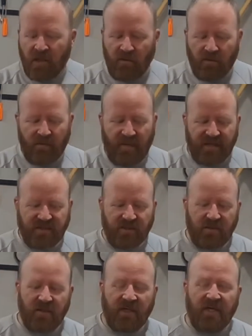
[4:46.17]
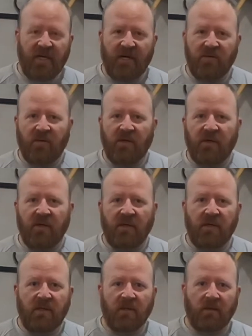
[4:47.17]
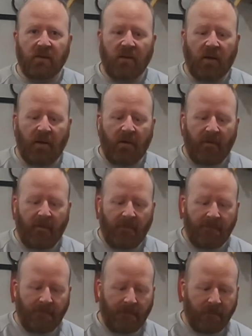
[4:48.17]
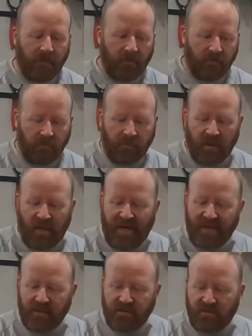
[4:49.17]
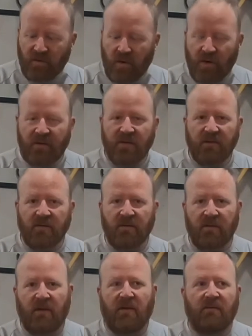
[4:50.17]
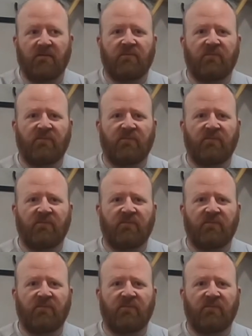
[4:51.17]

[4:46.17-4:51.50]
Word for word: You want to make sure you get it down to a good Um, black, dark uh,